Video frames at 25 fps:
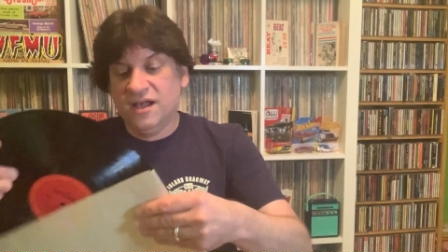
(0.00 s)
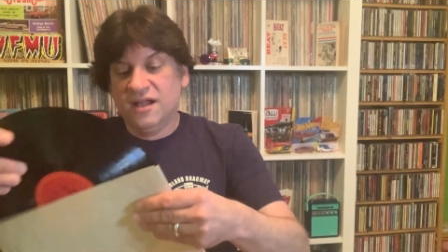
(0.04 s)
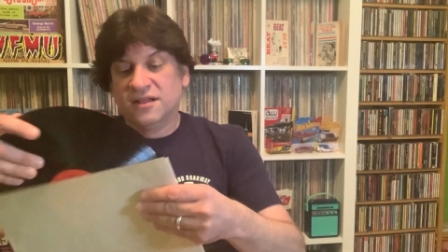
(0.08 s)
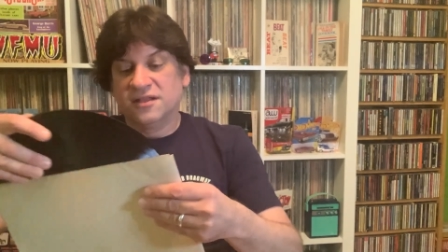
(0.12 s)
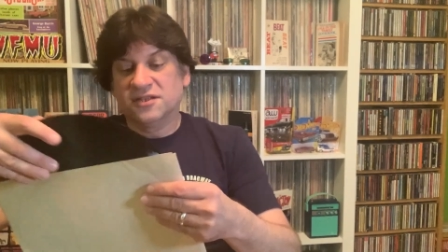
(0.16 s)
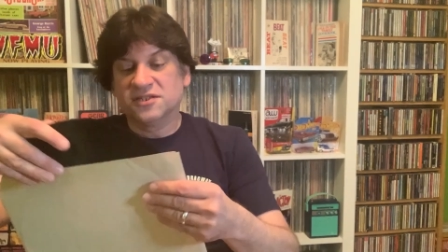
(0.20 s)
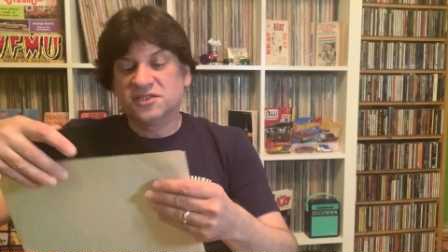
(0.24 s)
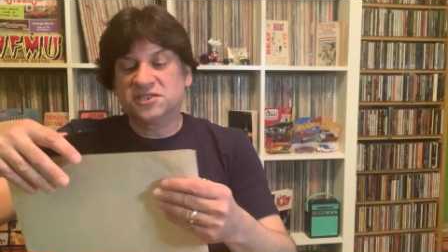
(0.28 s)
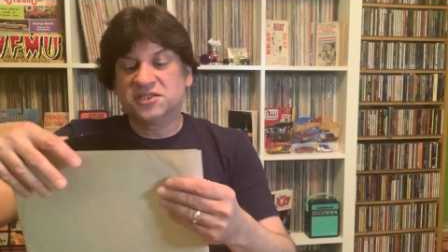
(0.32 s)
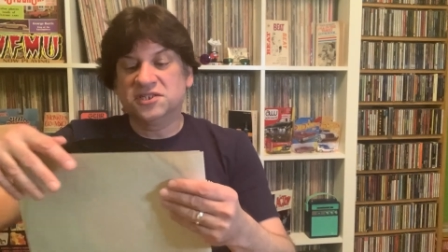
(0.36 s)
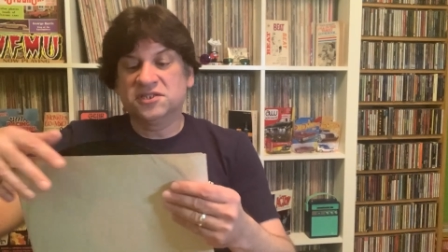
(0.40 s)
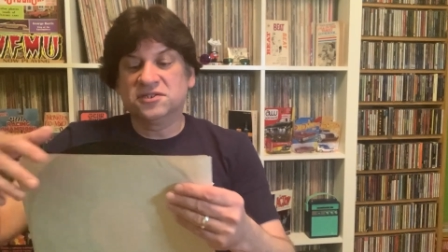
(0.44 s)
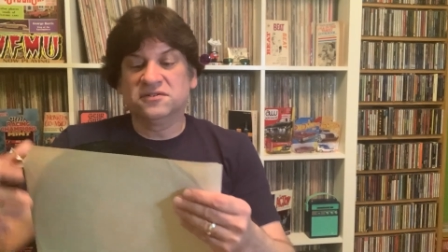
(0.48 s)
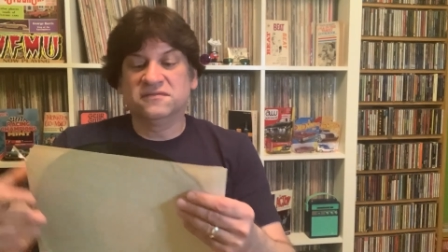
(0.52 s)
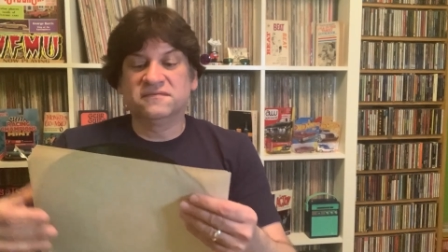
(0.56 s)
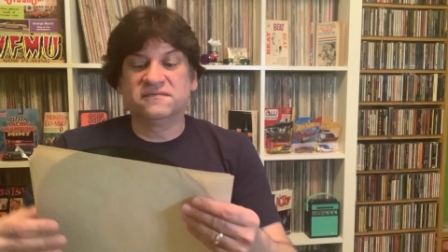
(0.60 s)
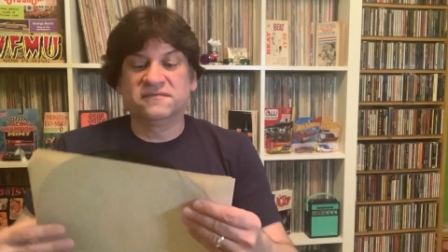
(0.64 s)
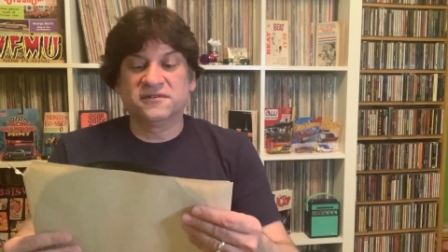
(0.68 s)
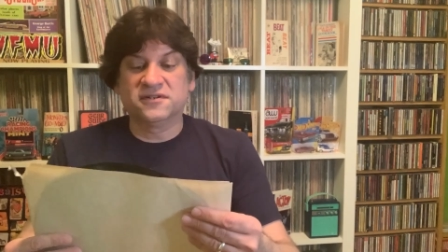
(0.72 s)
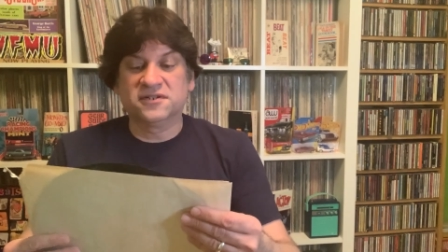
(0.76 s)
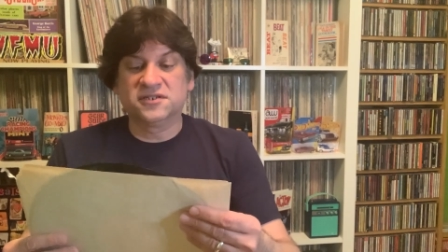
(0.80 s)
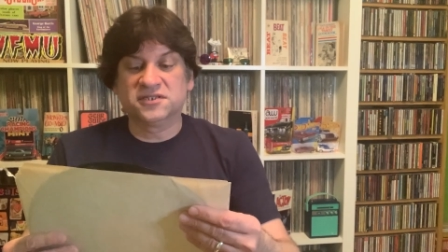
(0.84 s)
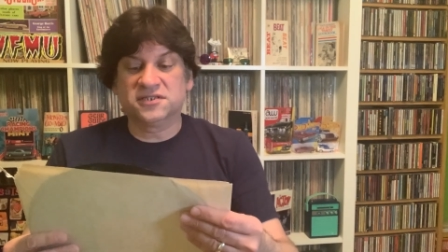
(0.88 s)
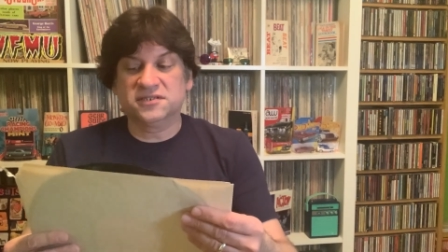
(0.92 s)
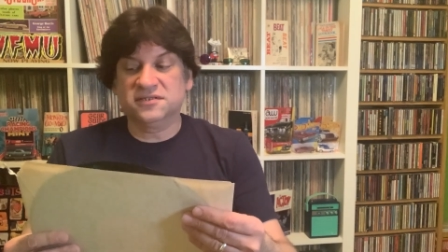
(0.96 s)
The single
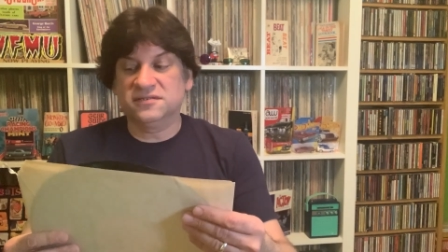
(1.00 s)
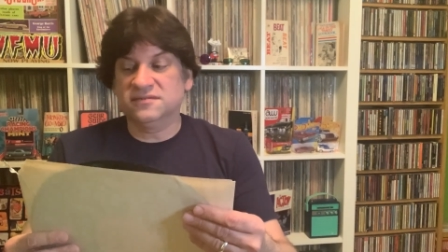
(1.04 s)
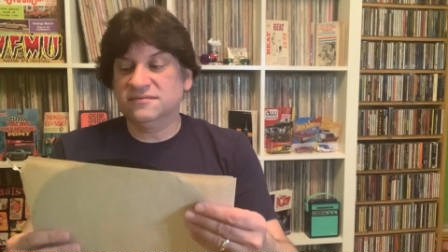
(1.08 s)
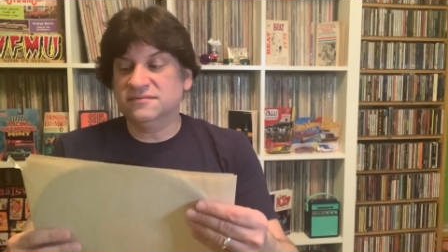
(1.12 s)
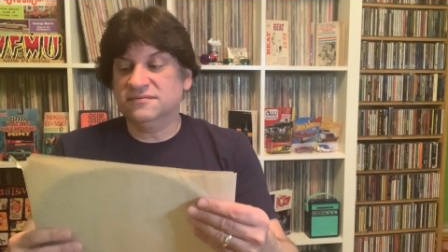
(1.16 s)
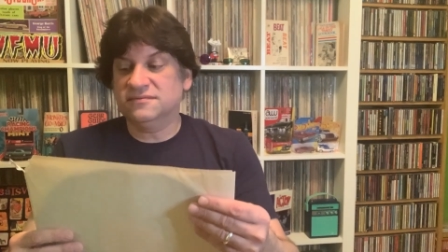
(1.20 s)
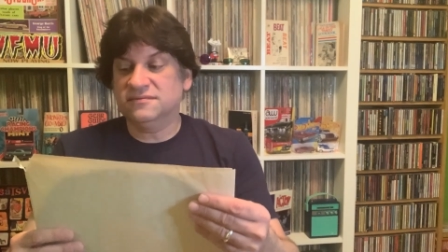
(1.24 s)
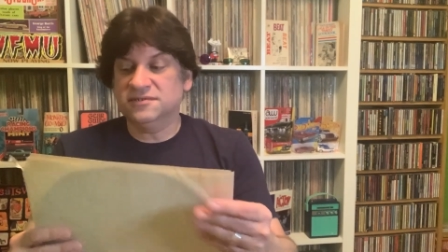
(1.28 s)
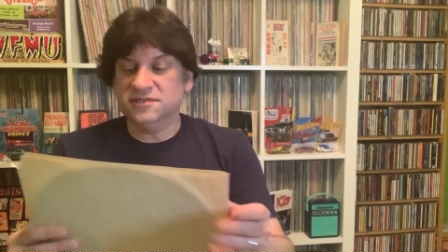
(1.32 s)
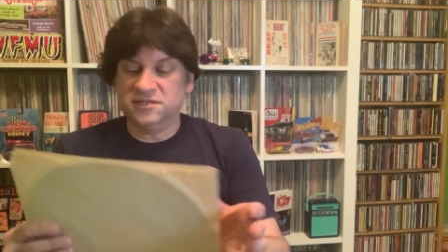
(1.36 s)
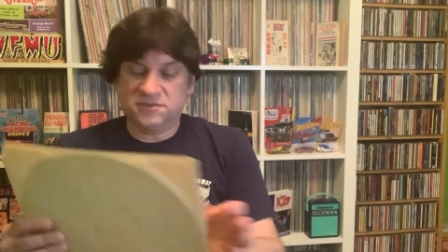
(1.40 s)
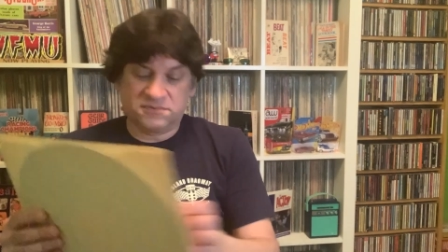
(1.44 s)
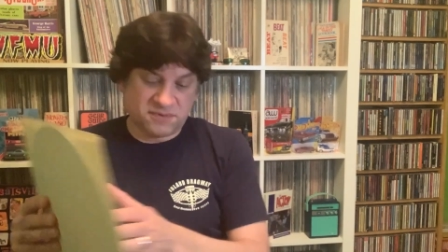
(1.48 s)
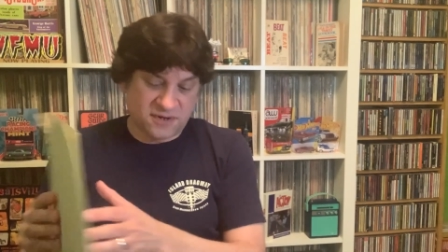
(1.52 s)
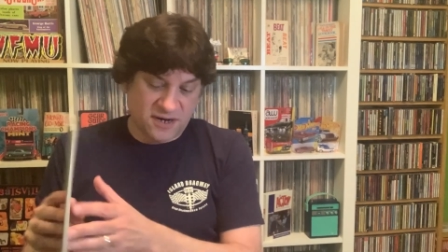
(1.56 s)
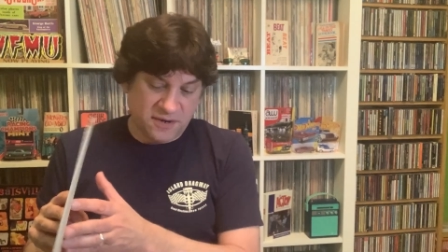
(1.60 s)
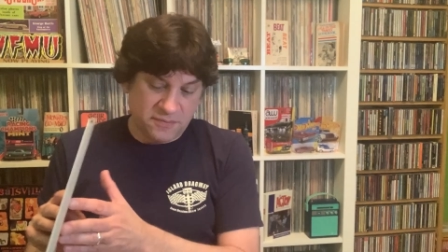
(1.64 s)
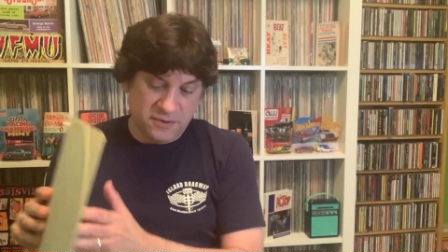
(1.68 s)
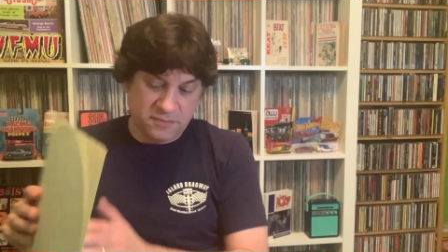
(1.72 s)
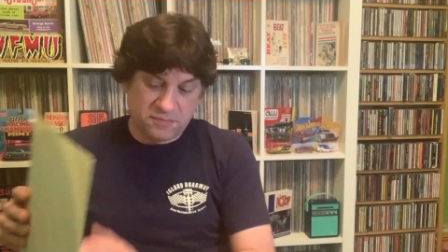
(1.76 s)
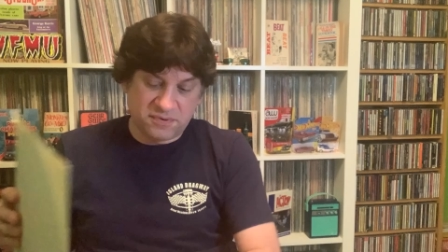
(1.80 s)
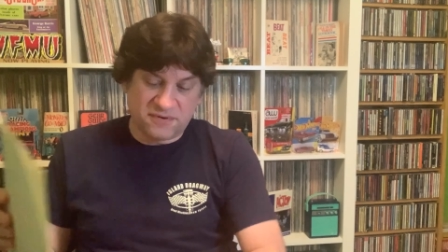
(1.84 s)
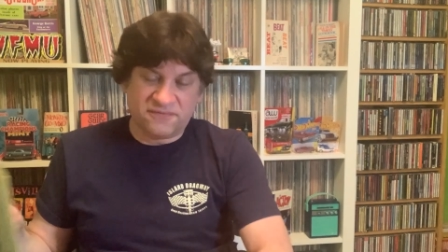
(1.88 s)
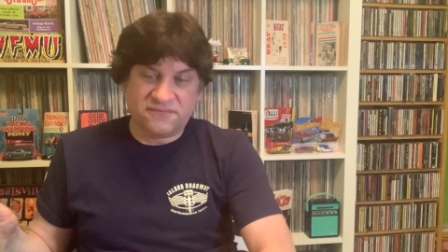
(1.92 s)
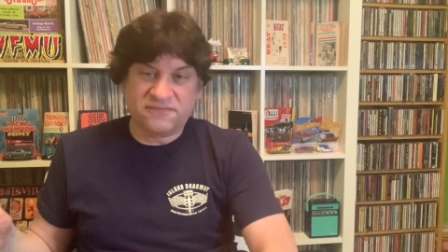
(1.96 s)
version is
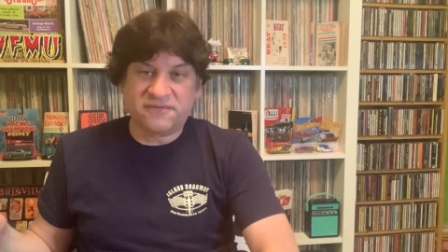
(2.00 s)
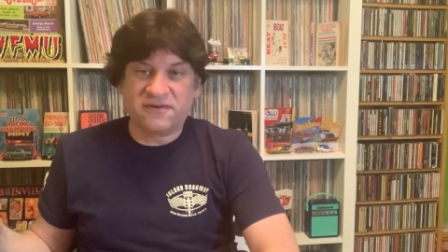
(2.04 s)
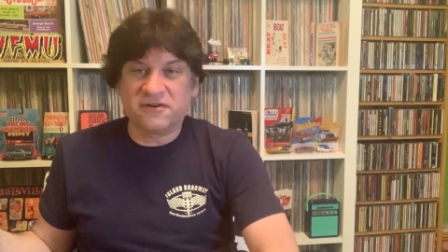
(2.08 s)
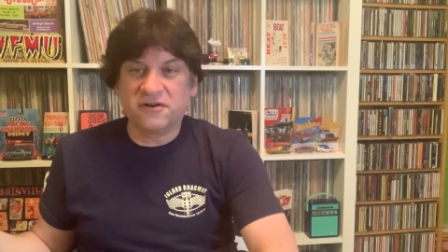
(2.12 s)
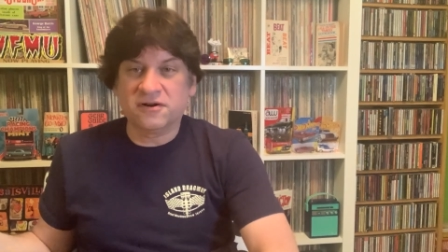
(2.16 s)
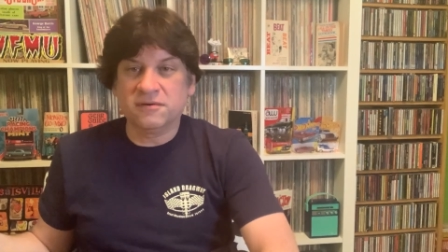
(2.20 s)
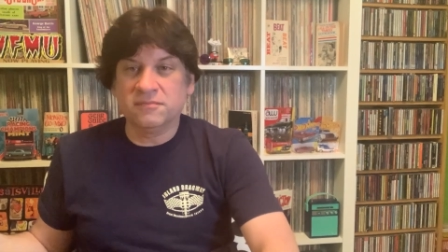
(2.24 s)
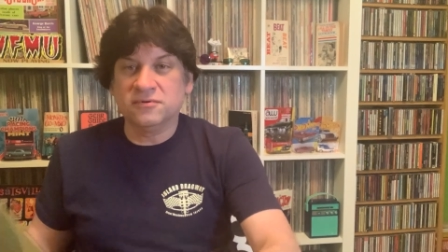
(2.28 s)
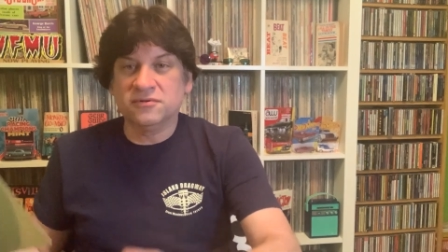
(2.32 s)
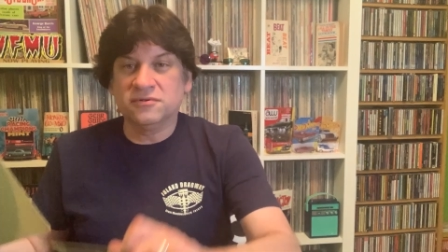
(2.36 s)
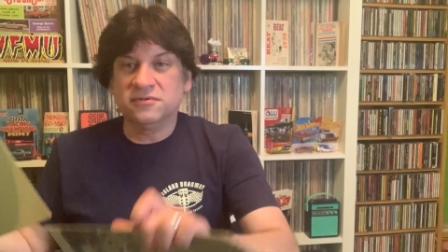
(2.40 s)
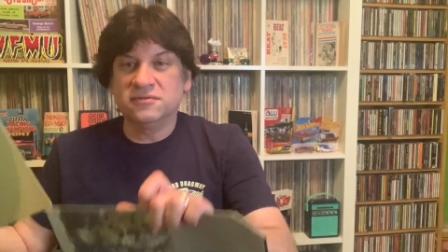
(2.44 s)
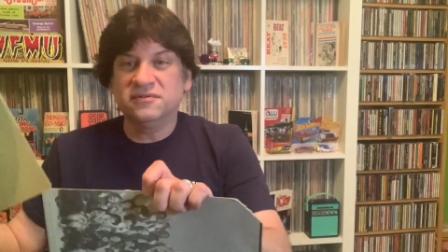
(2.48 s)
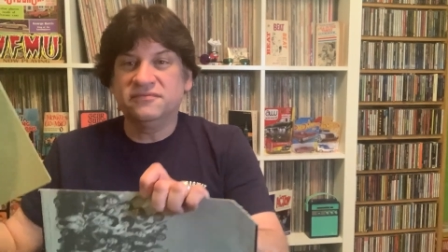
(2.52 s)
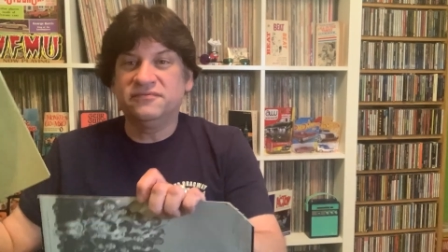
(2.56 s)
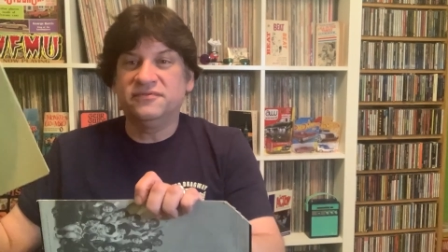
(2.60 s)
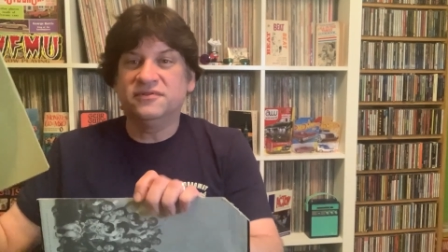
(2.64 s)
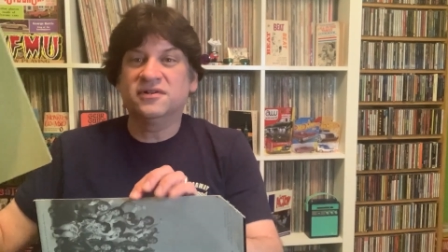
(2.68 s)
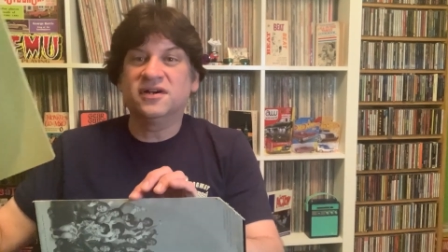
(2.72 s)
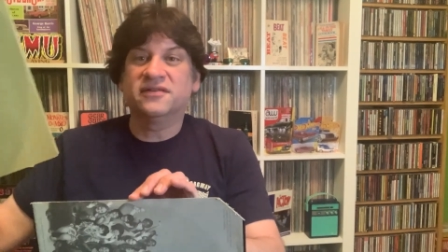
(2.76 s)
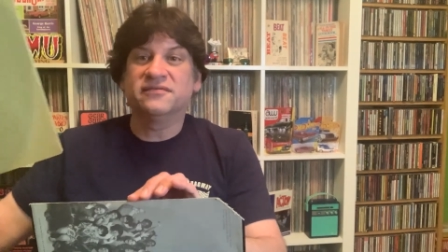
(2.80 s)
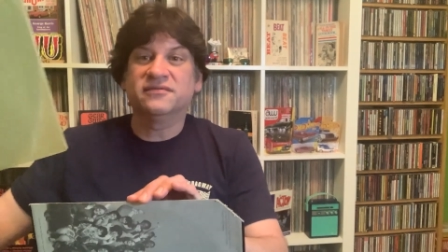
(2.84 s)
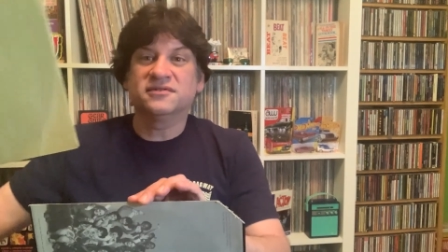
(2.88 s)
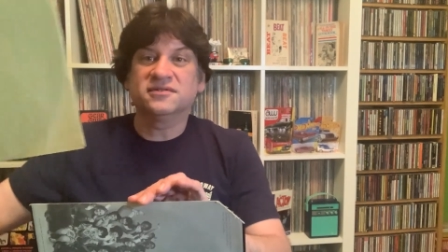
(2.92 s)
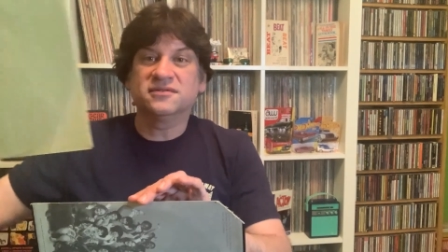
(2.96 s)
probably preferable if you
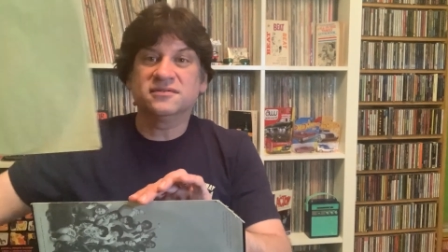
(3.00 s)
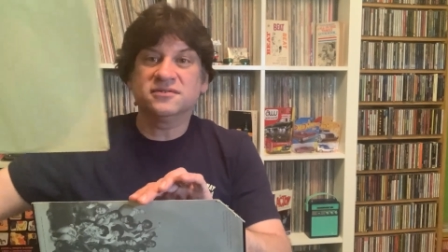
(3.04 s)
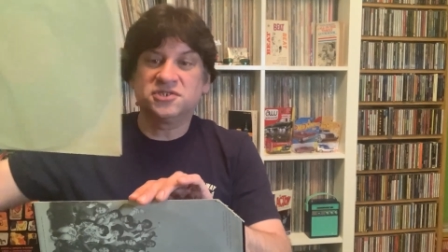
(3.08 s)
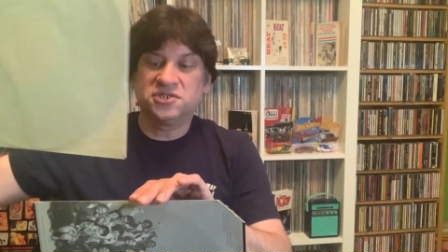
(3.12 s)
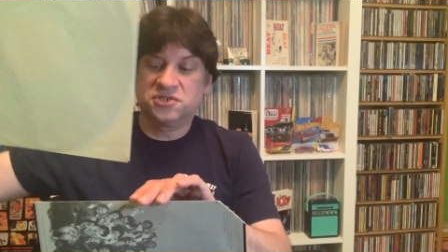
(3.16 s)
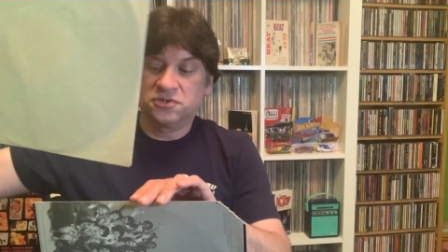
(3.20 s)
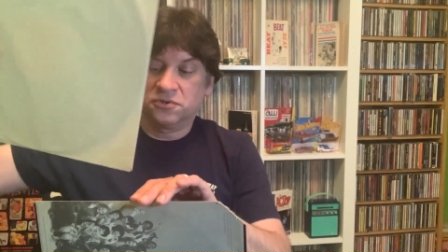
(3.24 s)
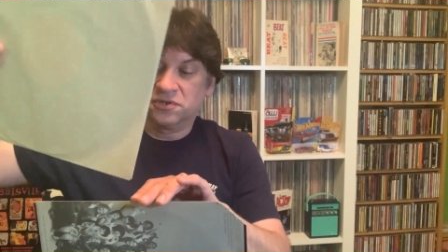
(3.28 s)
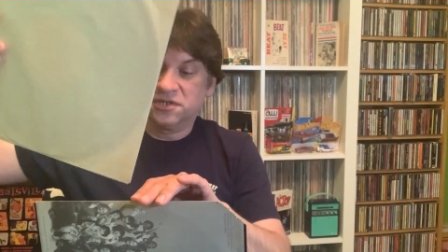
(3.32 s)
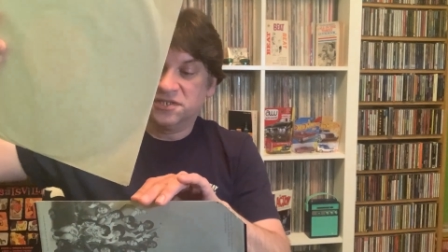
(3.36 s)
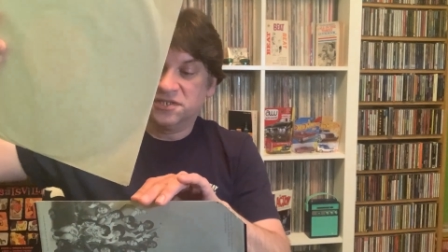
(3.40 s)
have a short